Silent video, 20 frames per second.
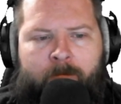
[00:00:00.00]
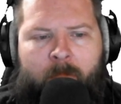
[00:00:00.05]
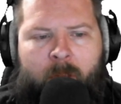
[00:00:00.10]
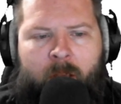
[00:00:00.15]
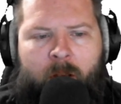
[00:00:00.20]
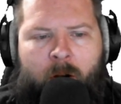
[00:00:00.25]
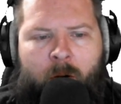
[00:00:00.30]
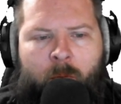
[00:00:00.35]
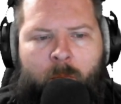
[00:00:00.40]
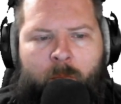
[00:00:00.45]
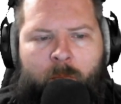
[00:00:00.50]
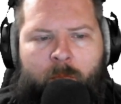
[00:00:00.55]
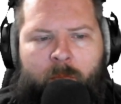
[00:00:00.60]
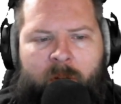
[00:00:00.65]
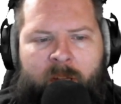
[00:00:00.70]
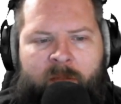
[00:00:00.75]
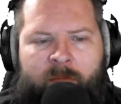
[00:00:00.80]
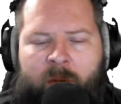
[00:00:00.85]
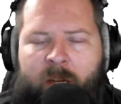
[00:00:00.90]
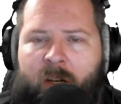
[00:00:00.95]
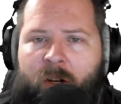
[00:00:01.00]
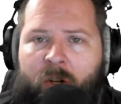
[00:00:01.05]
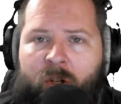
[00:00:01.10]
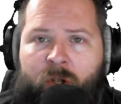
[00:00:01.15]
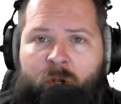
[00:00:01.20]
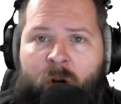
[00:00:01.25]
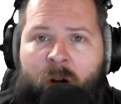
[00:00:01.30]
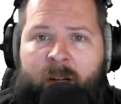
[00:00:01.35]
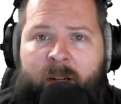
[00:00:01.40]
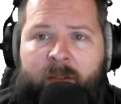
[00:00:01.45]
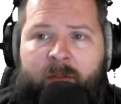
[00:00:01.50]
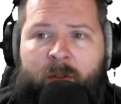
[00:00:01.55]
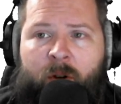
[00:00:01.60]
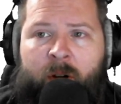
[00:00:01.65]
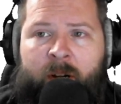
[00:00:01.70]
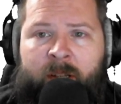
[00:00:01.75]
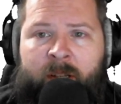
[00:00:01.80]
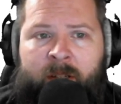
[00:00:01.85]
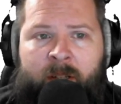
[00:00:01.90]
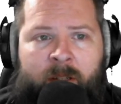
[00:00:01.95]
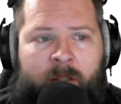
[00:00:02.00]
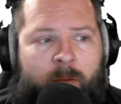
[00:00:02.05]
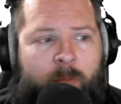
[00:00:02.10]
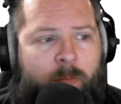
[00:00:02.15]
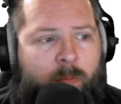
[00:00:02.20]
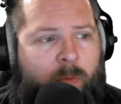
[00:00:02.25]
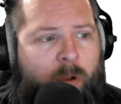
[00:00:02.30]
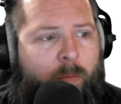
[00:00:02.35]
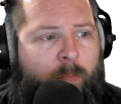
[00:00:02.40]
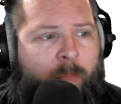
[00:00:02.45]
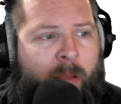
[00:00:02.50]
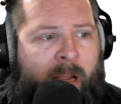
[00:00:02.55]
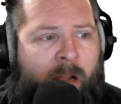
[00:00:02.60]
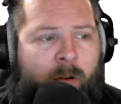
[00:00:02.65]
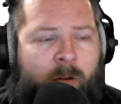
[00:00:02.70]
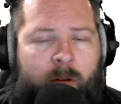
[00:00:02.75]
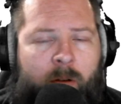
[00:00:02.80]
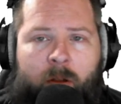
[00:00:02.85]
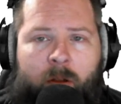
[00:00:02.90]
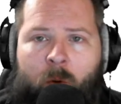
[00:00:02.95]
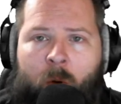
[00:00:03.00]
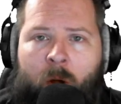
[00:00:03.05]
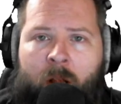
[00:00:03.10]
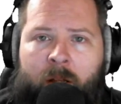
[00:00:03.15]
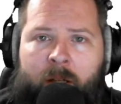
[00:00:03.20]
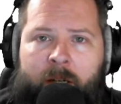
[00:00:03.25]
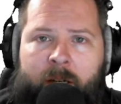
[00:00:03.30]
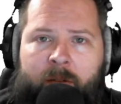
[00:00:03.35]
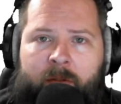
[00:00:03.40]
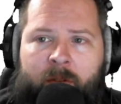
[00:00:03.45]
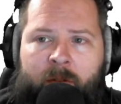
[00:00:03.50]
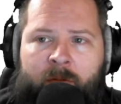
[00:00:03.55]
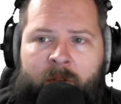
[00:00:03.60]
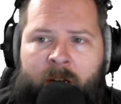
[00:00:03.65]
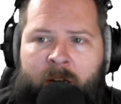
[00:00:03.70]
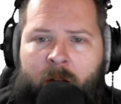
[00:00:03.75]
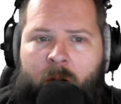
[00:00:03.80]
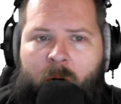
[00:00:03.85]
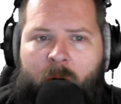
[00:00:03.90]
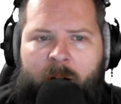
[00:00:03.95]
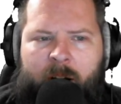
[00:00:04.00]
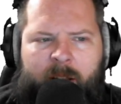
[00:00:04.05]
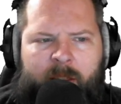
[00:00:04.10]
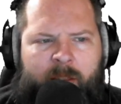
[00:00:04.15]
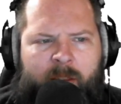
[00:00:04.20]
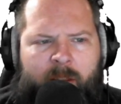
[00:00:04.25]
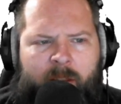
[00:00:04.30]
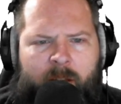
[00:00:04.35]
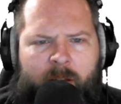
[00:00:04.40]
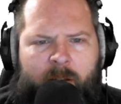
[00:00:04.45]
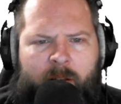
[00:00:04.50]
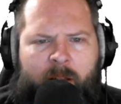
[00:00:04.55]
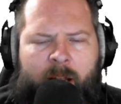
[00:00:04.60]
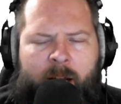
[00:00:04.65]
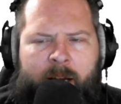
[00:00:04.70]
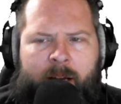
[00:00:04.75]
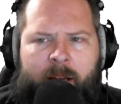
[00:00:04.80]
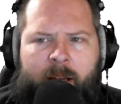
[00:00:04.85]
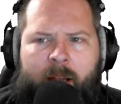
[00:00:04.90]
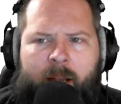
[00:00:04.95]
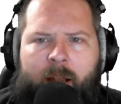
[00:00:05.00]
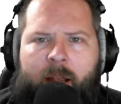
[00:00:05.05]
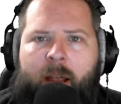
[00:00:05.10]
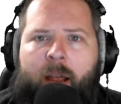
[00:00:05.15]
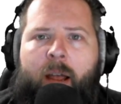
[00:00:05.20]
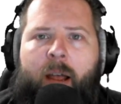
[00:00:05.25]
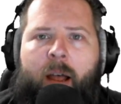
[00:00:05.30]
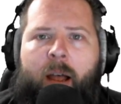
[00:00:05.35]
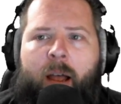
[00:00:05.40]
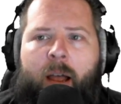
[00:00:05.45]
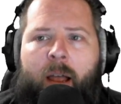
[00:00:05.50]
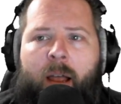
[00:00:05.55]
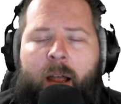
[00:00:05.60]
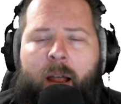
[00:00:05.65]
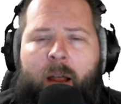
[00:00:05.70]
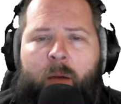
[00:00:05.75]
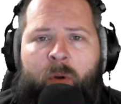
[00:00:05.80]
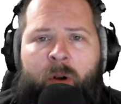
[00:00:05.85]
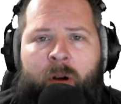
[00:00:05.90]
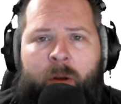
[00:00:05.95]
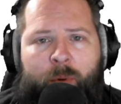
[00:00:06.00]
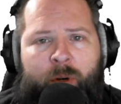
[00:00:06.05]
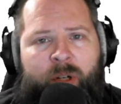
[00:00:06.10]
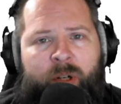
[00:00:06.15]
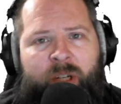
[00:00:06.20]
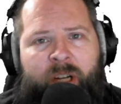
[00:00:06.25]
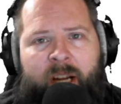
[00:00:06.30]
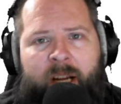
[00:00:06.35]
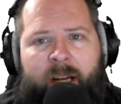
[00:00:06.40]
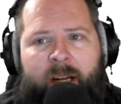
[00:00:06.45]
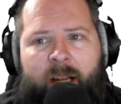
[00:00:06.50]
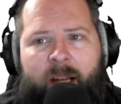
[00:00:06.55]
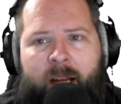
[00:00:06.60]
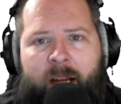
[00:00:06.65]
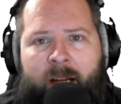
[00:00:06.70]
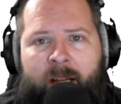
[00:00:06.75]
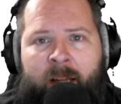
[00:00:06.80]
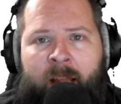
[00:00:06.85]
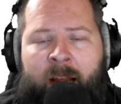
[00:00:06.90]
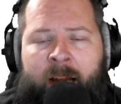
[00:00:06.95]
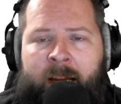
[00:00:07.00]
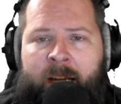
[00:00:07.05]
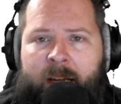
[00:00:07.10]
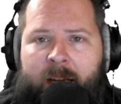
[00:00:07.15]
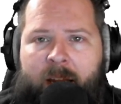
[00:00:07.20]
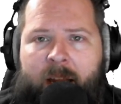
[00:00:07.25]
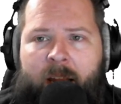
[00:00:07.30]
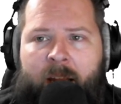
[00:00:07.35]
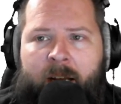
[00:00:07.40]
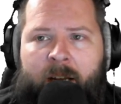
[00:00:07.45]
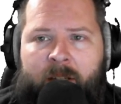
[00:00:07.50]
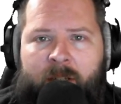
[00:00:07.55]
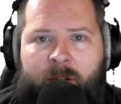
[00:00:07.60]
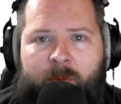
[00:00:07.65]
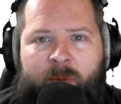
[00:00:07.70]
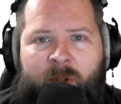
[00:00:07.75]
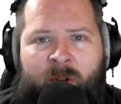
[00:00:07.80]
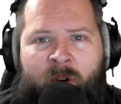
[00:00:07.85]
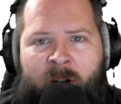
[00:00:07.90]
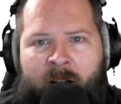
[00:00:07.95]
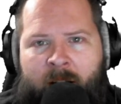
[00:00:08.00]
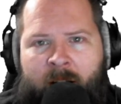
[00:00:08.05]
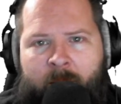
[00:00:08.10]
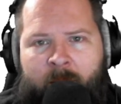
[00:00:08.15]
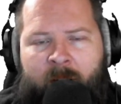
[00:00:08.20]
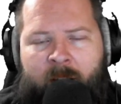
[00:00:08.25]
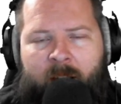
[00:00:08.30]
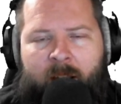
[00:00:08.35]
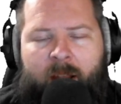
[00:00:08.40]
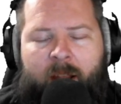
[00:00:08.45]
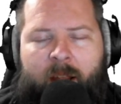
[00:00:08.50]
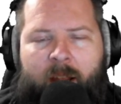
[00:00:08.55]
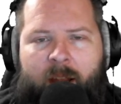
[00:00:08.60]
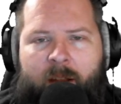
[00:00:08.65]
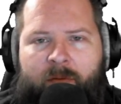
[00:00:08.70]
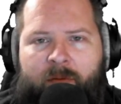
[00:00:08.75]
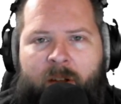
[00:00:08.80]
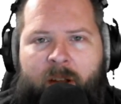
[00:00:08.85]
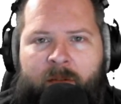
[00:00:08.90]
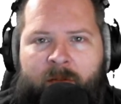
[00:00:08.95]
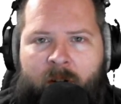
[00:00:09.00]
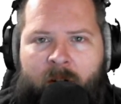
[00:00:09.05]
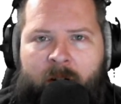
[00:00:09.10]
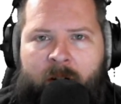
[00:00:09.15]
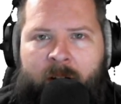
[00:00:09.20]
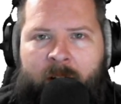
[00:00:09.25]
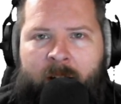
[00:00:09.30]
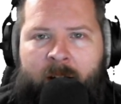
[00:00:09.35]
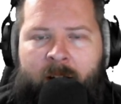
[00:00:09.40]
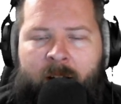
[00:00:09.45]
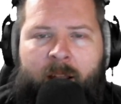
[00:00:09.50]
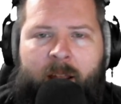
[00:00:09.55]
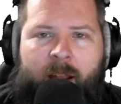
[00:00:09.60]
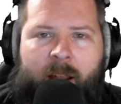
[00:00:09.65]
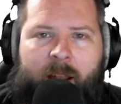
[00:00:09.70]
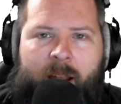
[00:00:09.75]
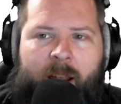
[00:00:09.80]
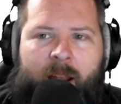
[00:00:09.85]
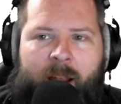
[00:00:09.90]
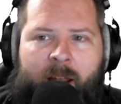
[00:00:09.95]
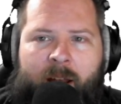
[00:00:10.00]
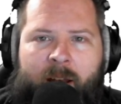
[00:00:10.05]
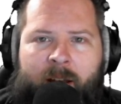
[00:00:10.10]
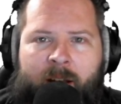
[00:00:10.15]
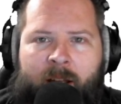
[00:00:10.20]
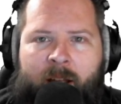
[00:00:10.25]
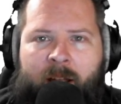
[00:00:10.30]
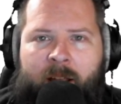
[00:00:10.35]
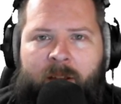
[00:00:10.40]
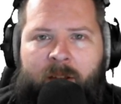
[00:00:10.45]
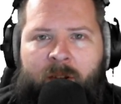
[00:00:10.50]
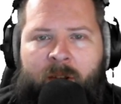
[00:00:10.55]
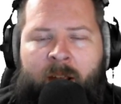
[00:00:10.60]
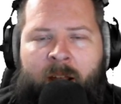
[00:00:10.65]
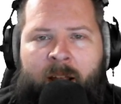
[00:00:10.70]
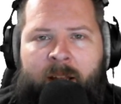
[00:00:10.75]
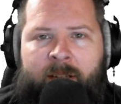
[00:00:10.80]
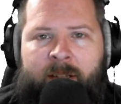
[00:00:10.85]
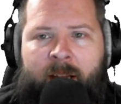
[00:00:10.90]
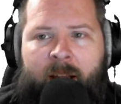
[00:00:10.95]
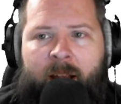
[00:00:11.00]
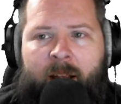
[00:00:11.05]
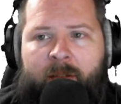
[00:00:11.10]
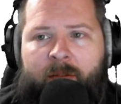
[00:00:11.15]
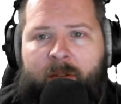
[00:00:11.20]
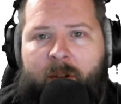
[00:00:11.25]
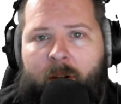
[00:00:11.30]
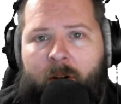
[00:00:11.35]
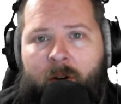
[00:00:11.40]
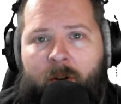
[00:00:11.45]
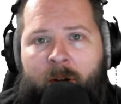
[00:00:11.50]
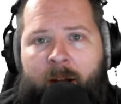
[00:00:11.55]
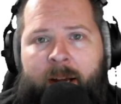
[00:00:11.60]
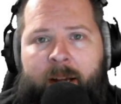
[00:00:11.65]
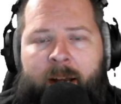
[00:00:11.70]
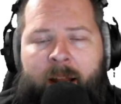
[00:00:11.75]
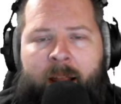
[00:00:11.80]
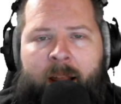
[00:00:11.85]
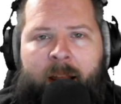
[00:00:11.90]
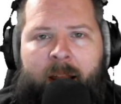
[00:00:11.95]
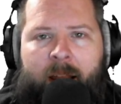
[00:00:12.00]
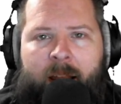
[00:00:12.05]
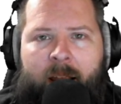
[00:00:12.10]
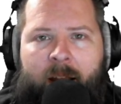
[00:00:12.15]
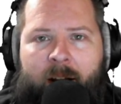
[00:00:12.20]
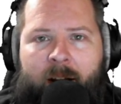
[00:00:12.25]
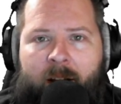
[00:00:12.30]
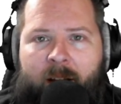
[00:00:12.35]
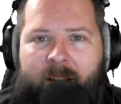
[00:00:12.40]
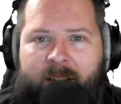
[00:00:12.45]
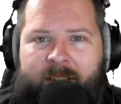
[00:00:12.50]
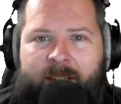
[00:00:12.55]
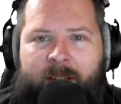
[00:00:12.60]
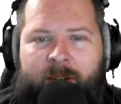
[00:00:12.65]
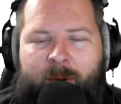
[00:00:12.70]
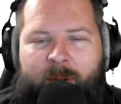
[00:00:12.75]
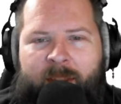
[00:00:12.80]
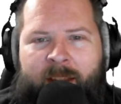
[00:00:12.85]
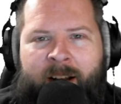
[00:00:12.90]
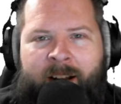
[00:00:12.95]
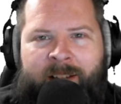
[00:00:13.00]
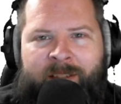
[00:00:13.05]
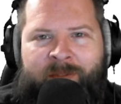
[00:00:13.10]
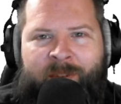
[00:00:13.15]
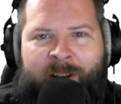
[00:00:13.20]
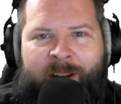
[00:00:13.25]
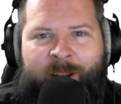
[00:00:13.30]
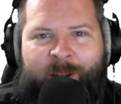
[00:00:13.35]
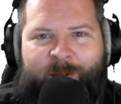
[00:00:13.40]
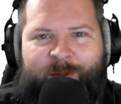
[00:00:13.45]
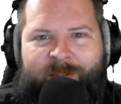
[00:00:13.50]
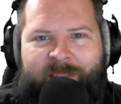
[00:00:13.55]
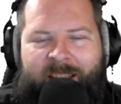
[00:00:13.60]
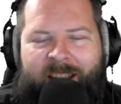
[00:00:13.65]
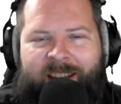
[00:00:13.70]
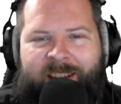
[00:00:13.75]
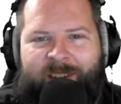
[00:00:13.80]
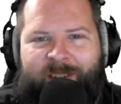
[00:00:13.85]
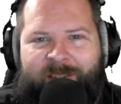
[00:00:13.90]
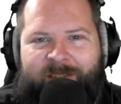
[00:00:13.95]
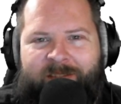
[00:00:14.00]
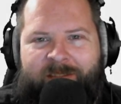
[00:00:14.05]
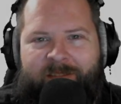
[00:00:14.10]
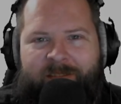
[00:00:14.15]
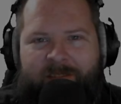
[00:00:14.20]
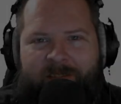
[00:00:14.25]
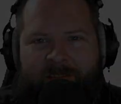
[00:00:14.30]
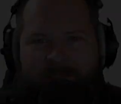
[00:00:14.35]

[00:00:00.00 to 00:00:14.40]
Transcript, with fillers: you know, leave me constructive criticism about the quality of the video or anything that you like. I would appreciate a like and a subscribe if I've earned it. And you guys have a great day, and I'll see you in the next video. Thank you.